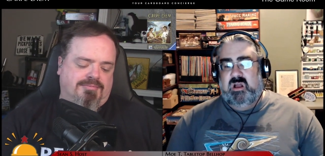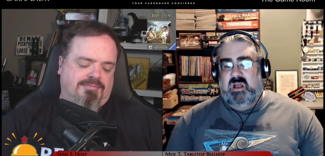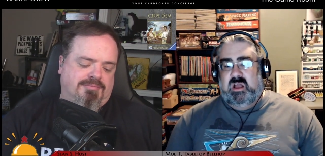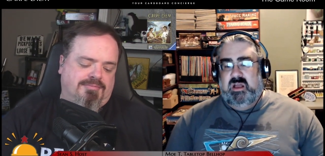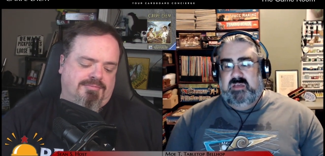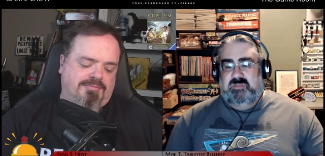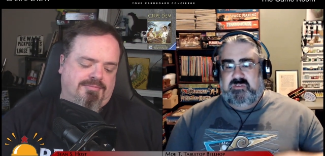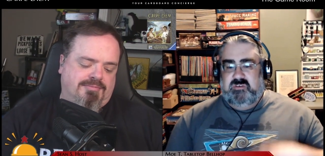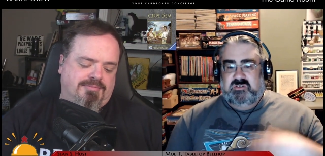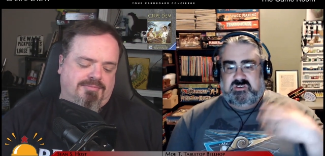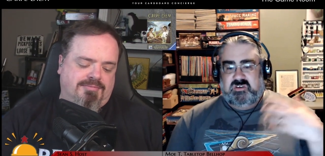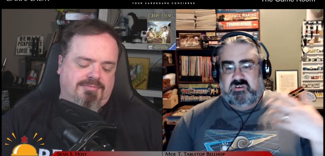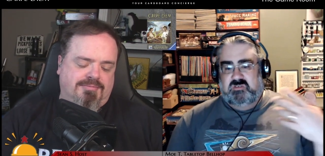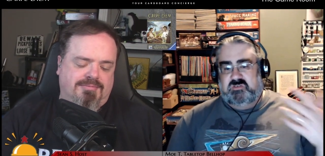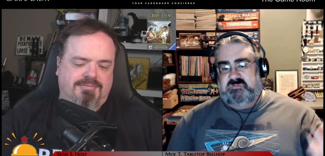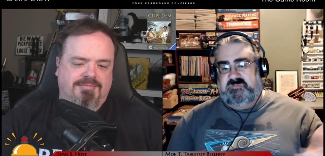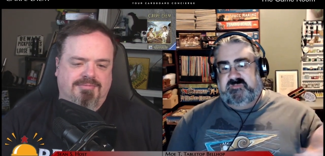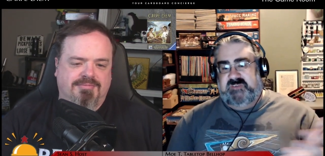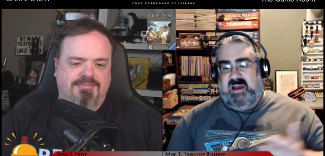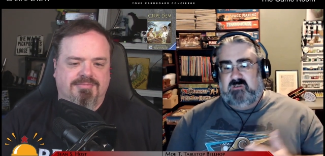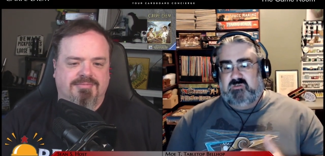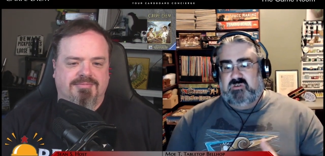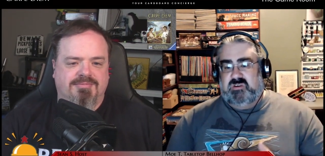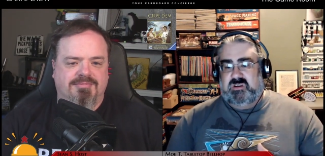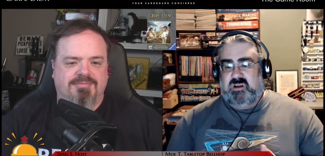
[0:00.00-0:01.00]
Speaker 1: There's those
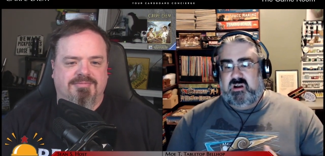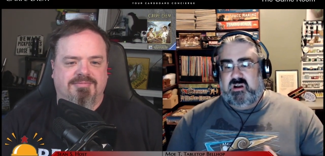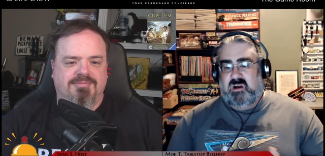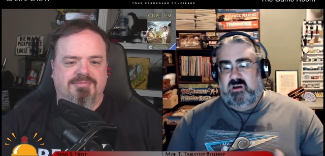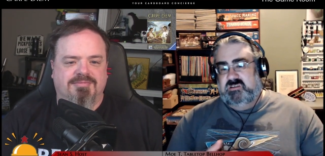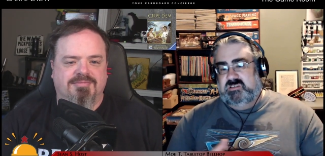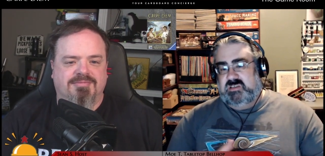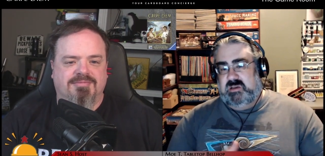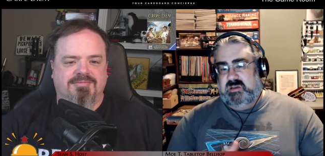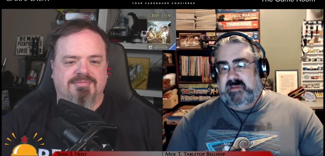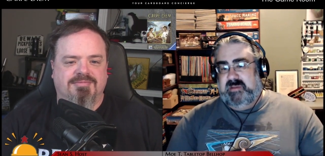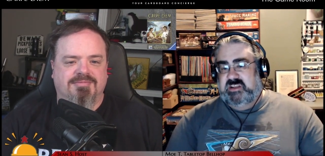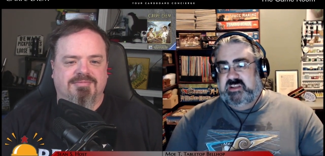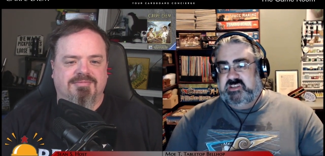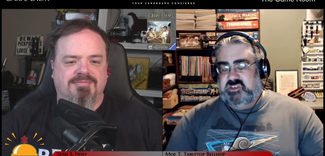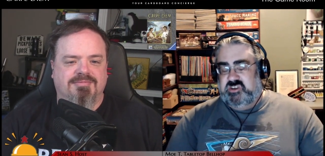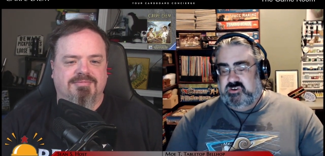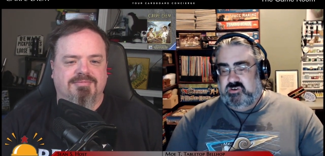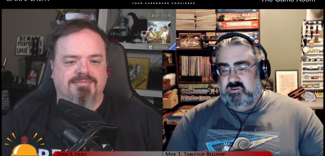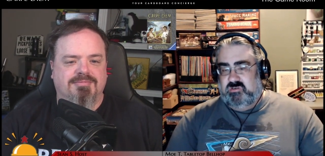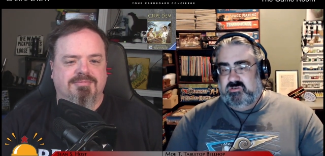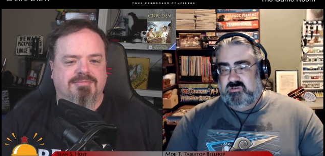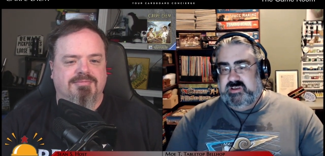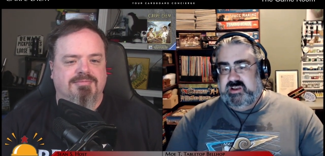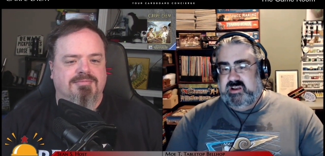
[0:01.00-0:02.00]
fountain cards I mentioned
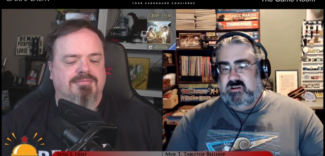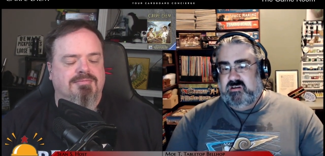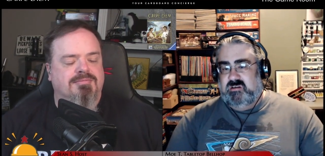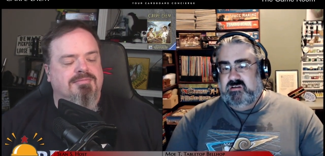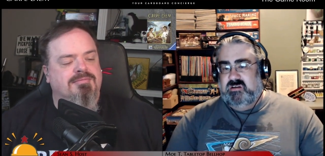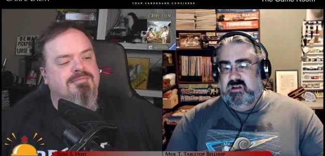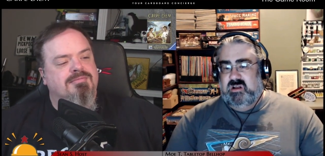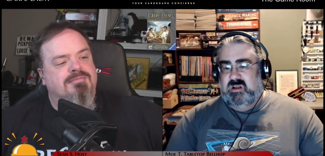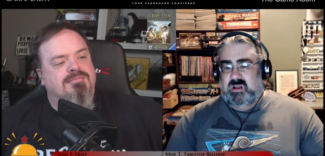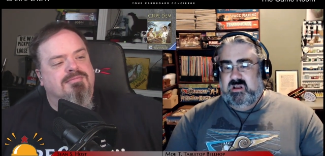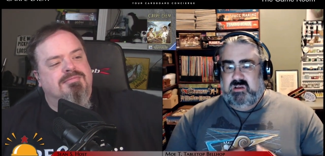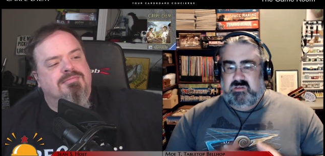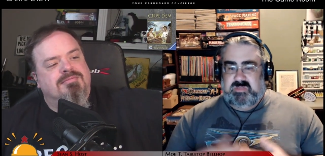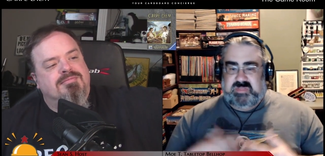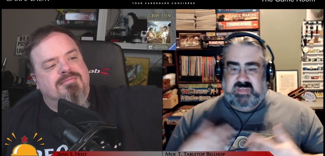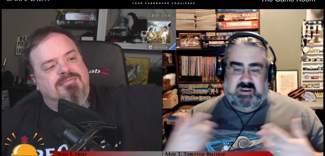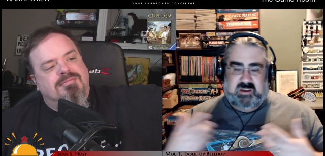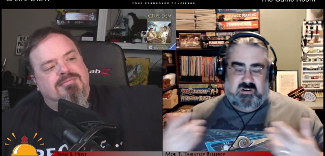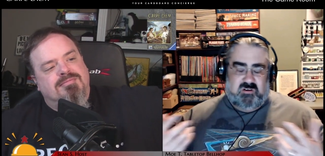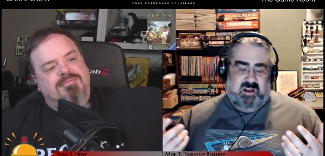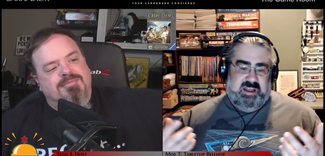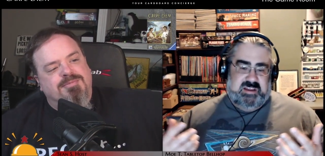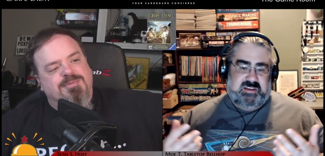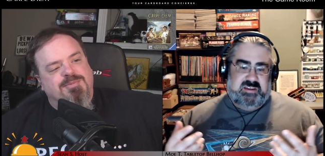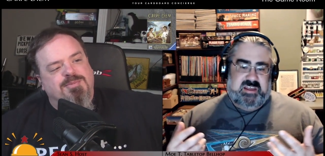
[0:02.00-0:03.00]
earlier that are
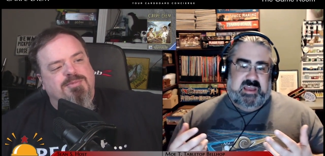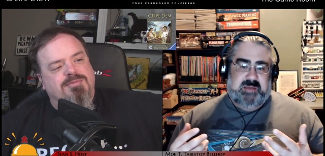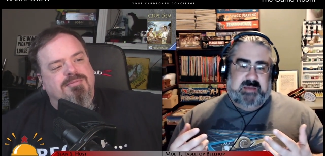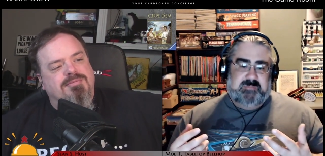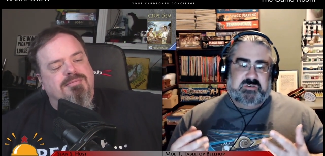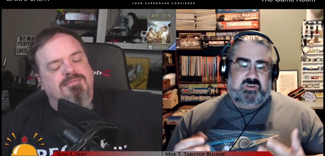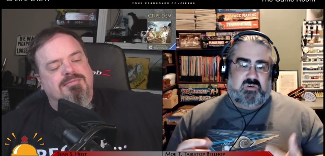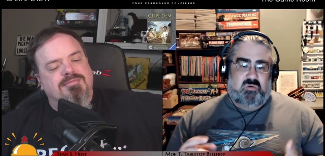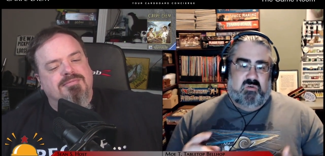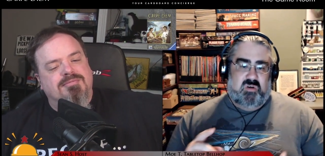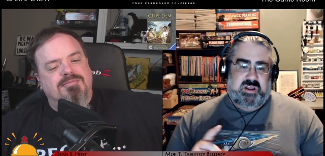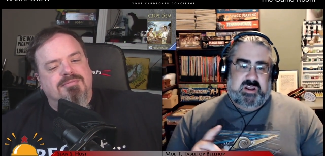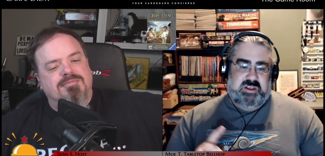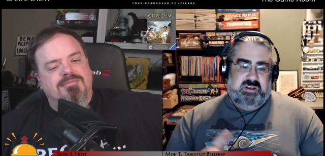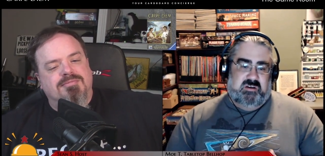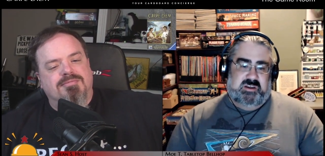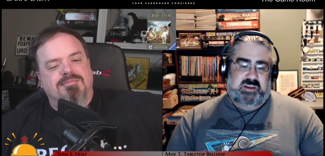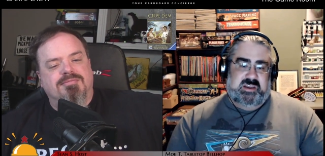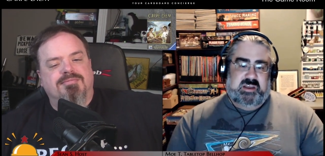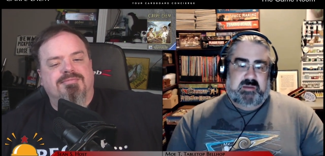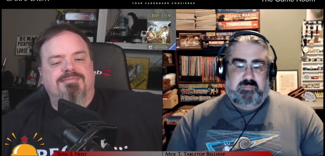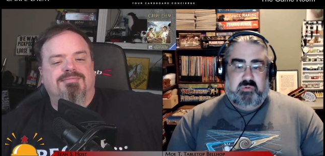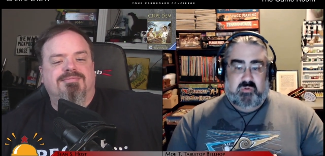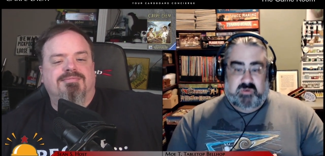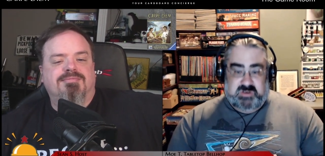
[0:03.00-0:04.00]
end game scoring. You're going to
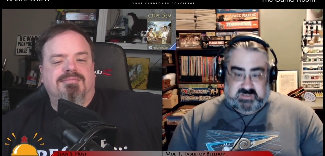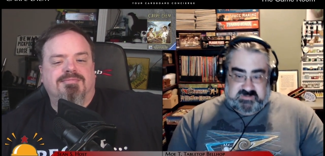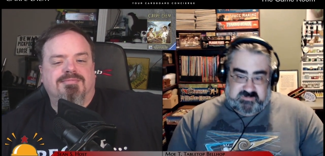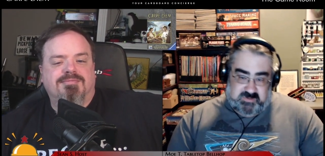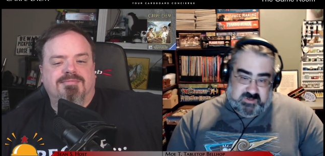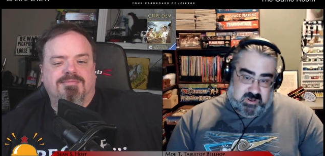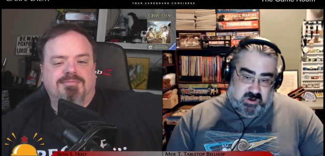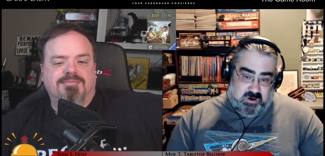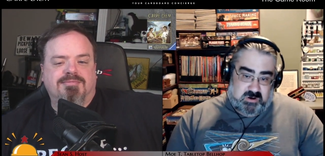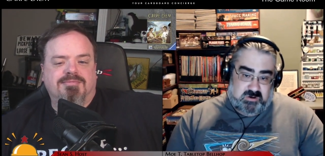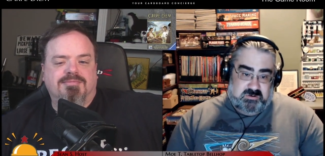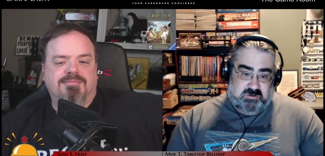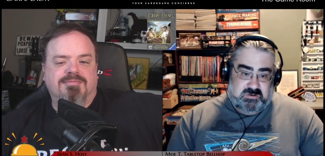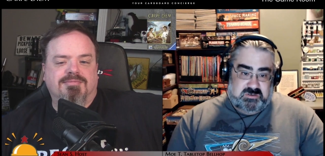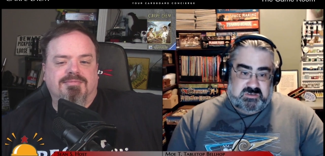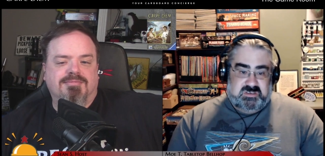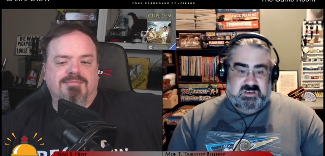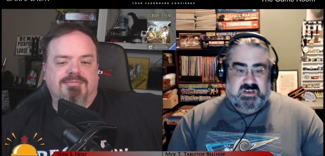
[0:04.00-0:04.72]
get points for those.